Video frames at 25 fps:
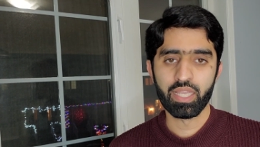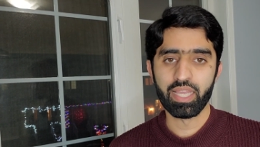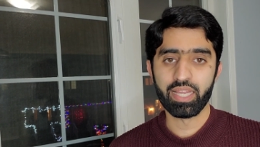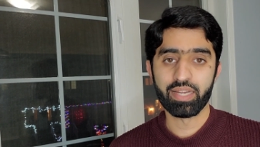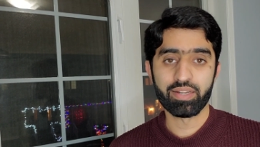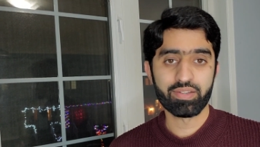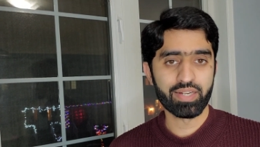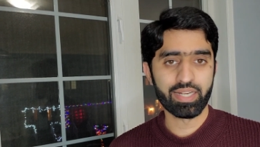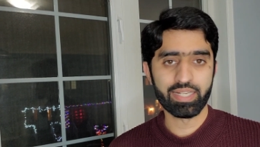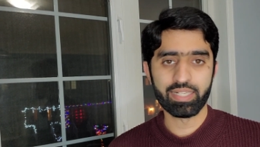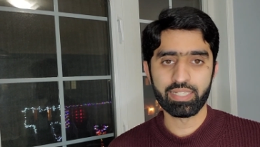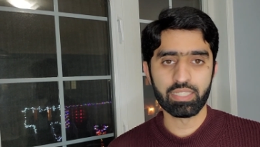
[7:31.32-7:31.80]

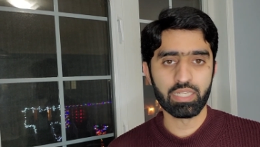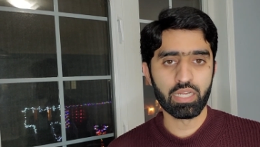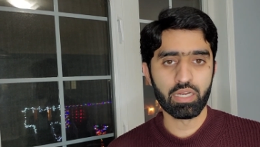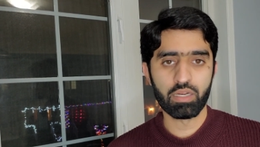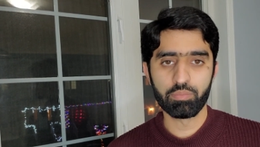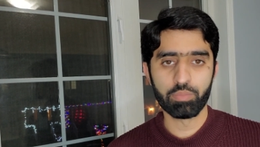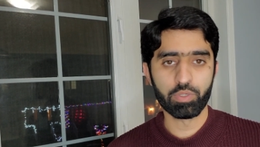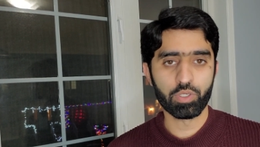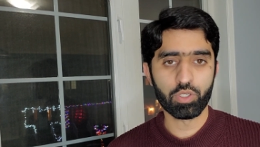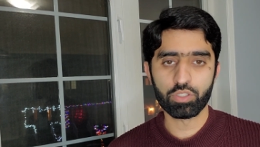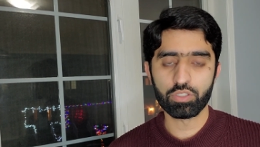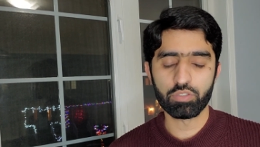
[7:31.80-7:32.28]
and right
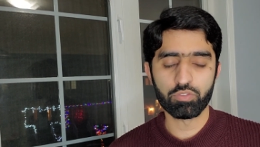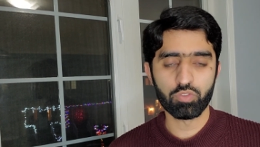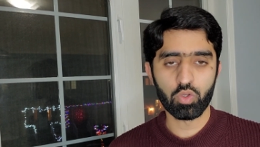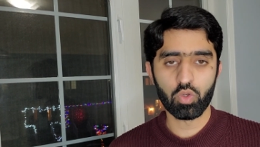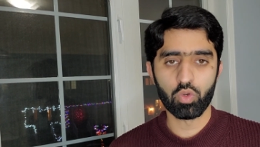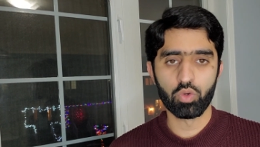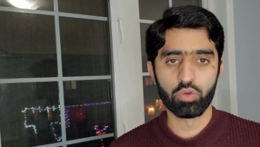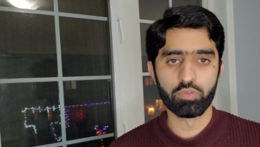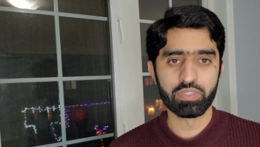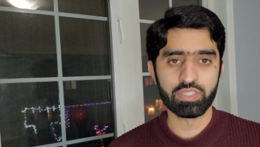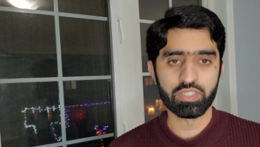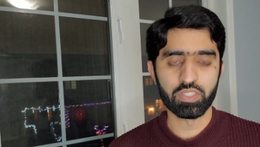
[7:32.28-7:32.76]
now because of the
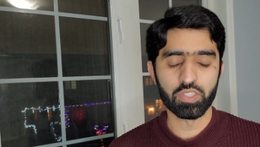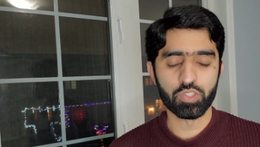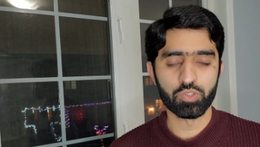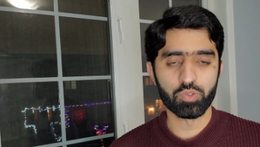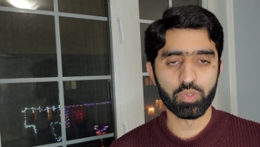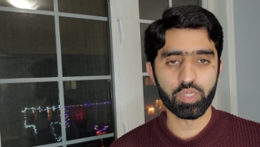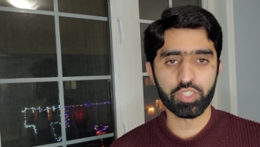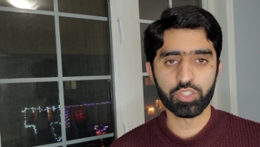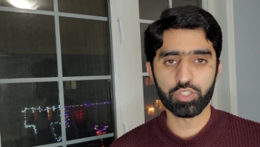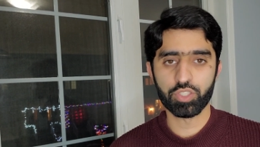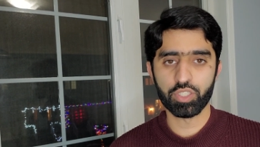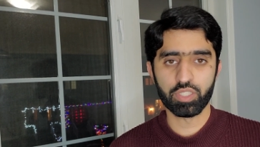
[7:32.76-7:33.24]
covid
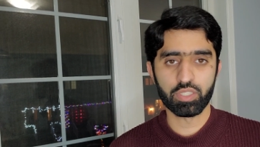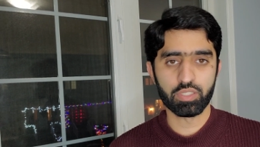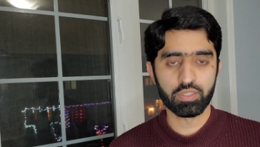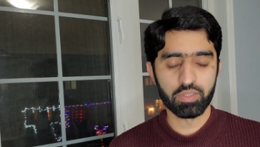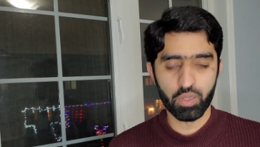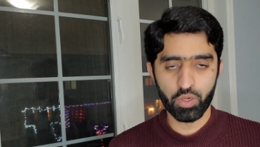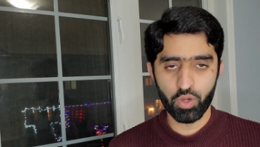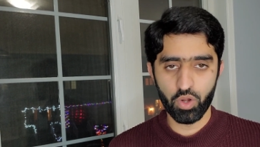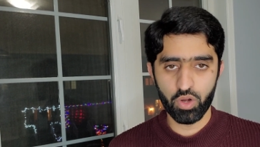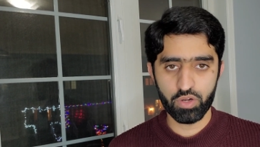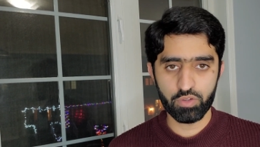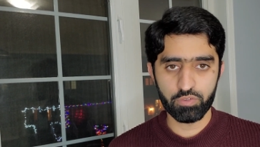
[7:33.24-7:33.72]
situation
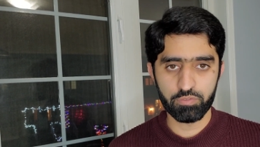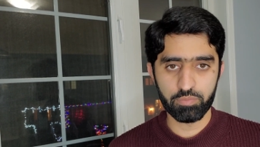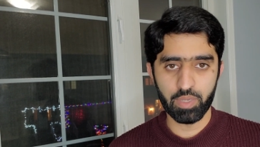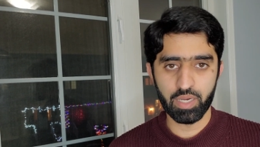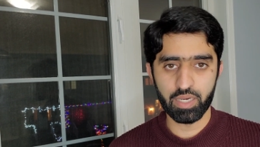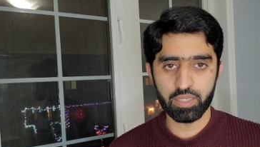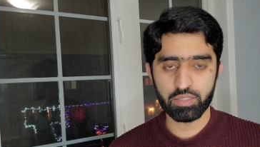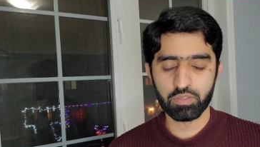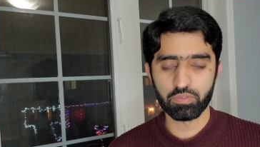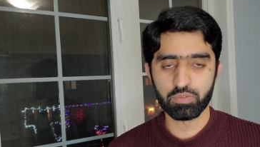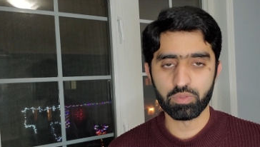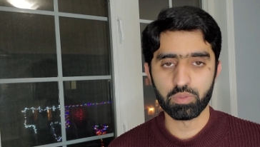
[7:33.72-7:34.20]
a lot of
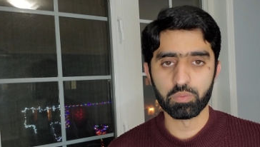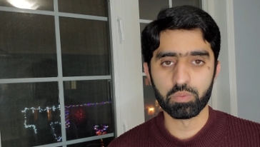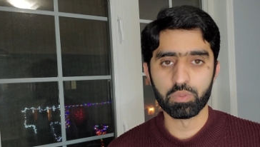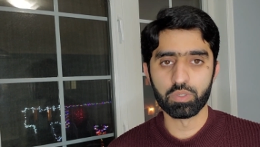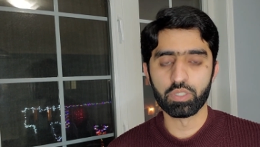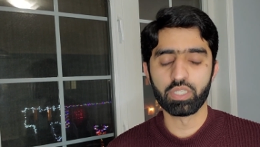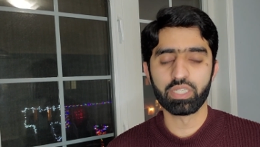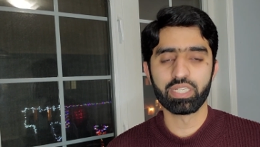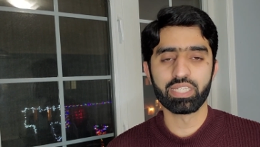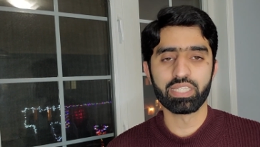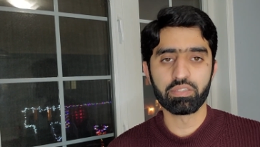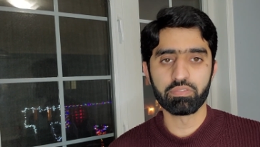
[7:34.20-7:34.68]
parts of the
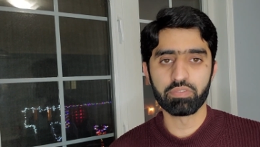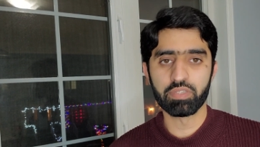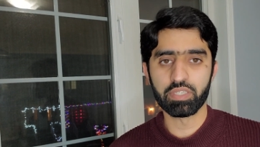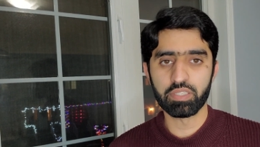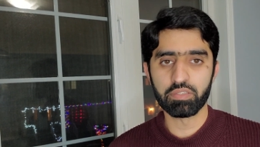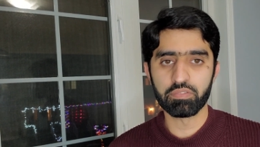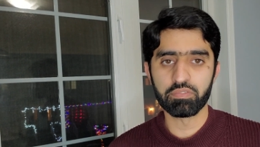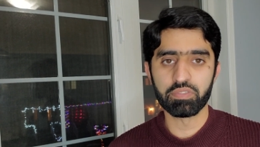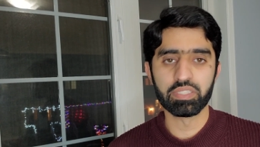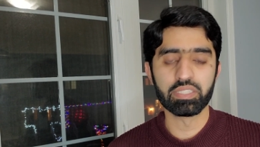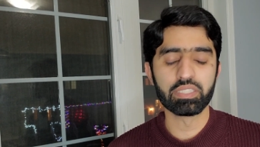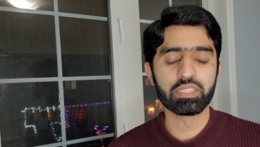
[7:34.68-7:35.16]
world even
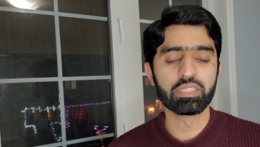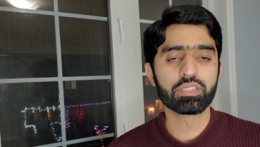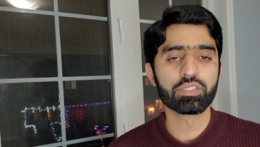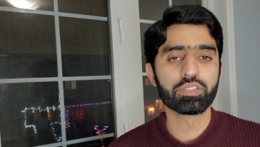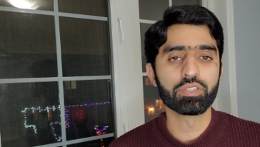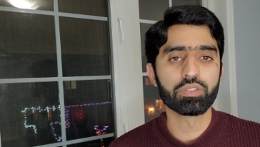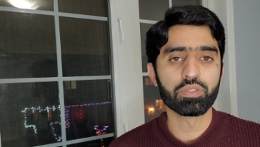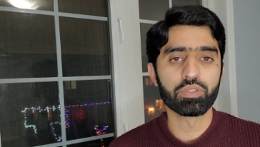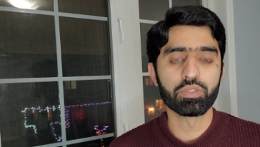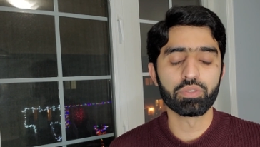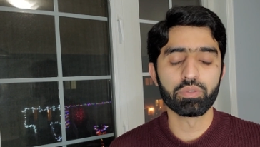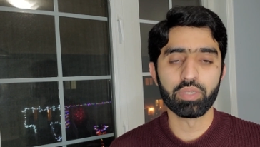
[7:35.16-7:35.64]
even
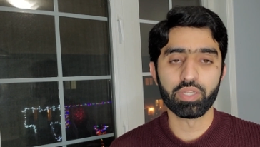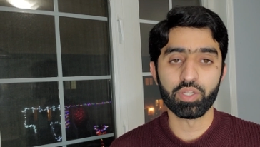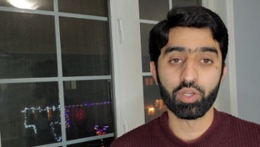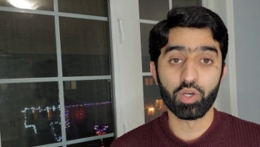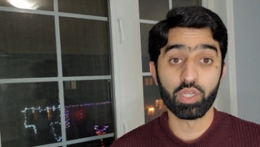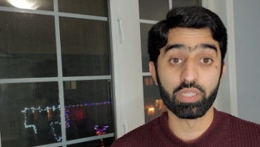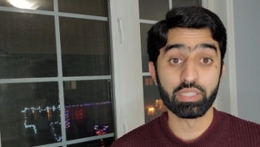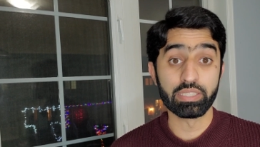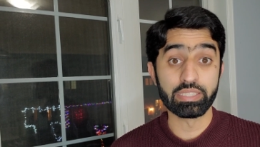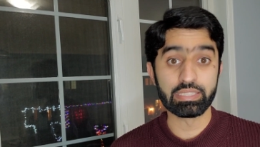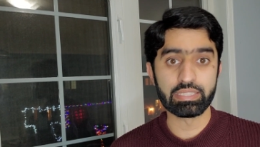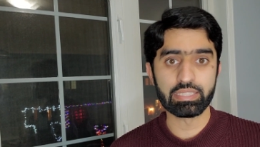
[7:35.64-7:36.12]
you know doing
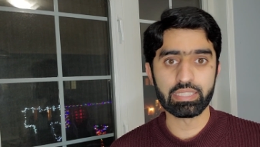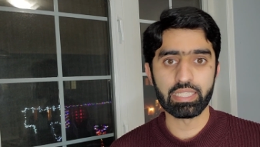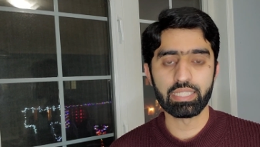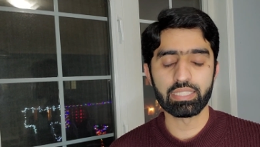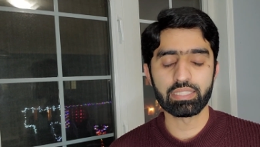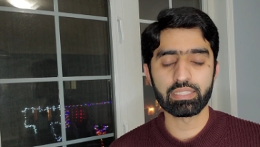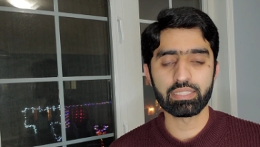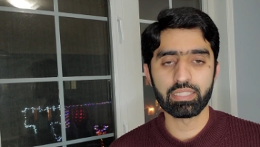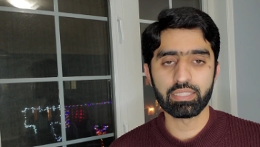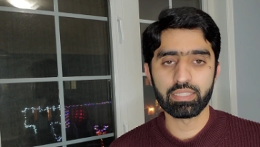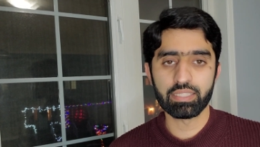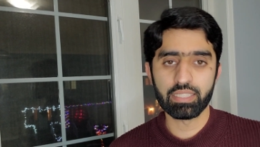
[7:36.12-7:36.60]
all these
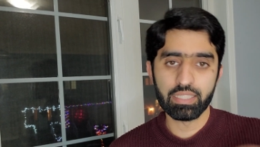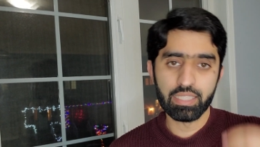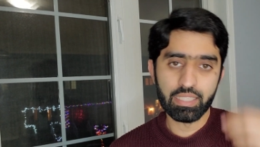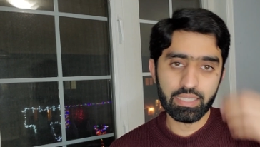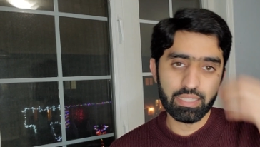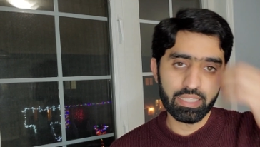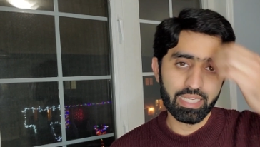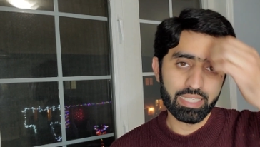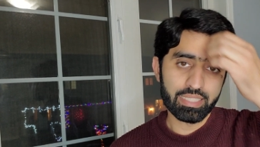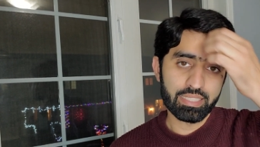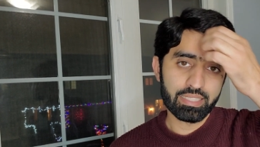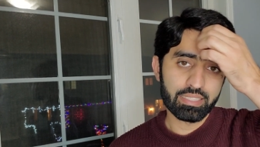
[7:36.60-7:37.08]
tests and
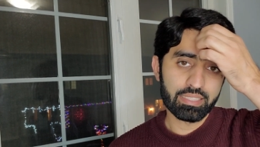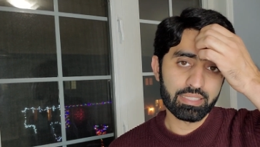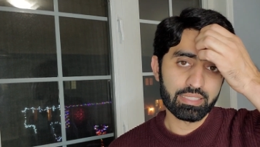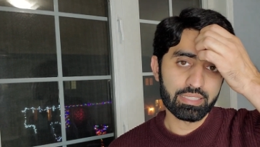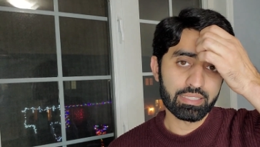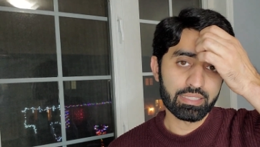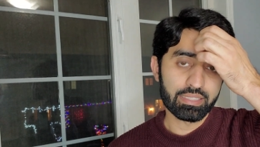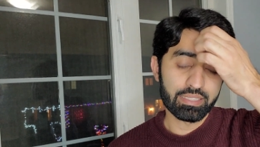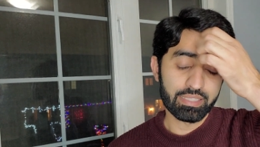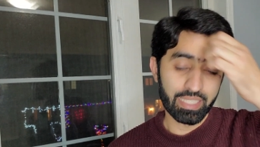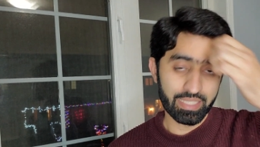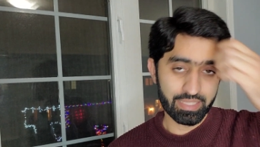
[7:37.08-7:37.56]
and
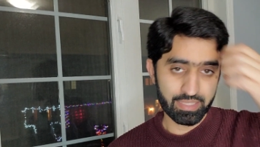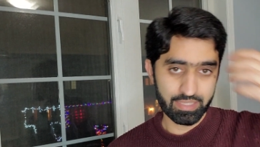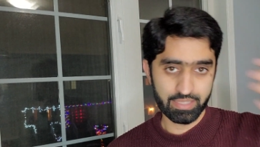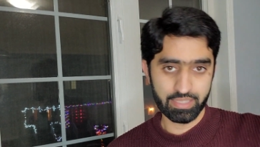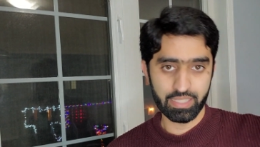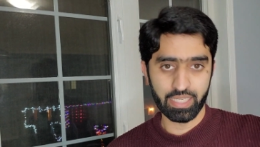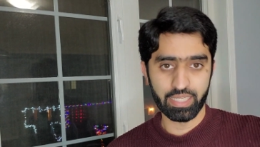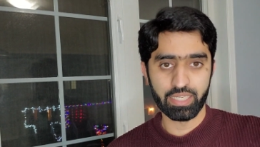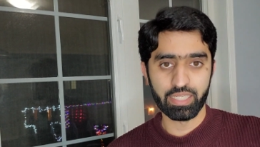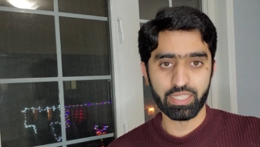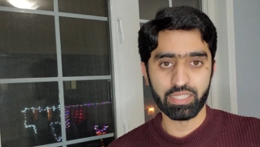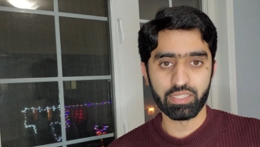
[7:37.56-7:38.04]
that's that's
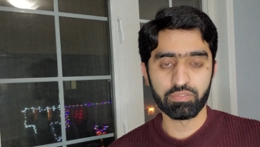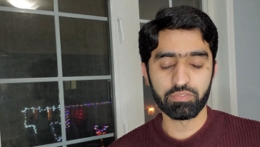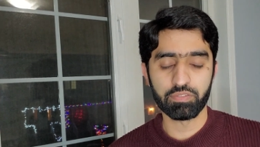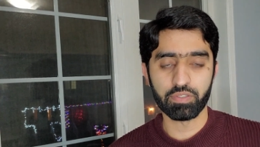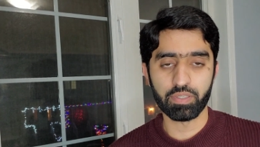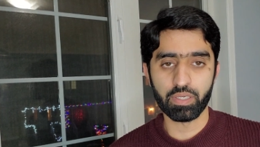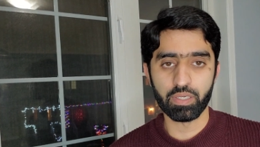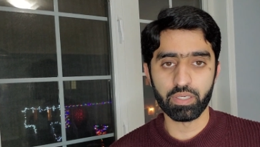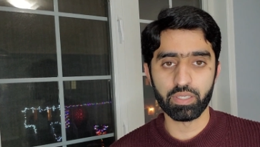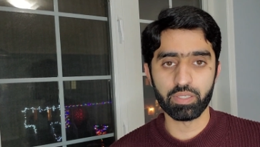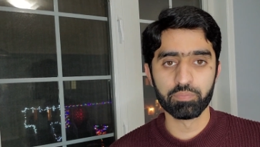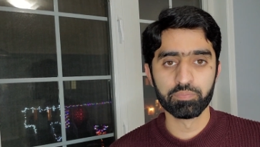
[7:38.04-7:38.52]
slightly
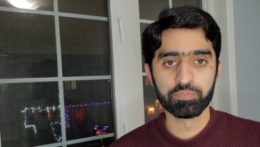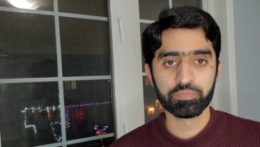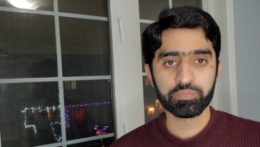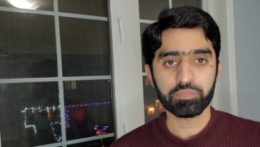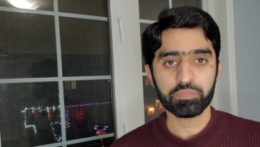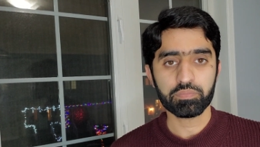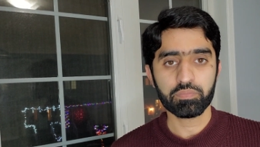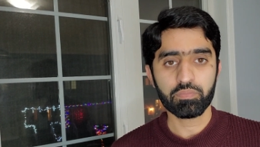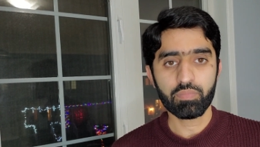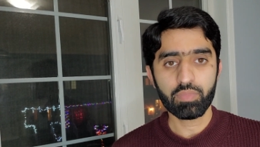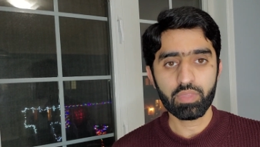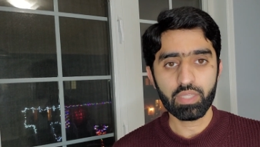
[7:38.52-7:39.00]

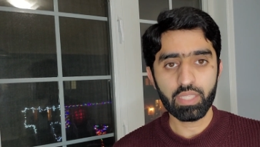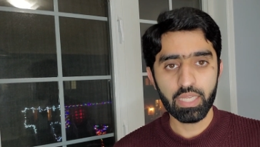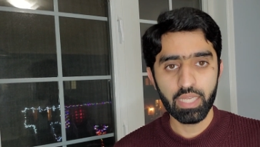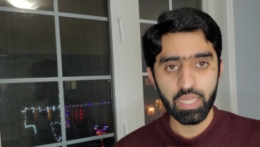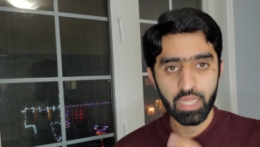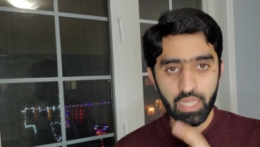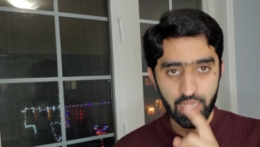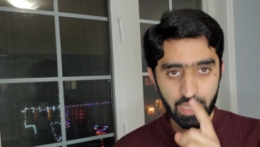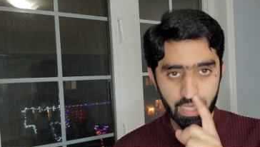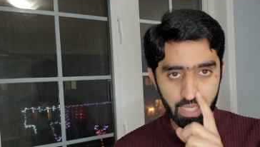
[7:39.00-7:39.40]
difficult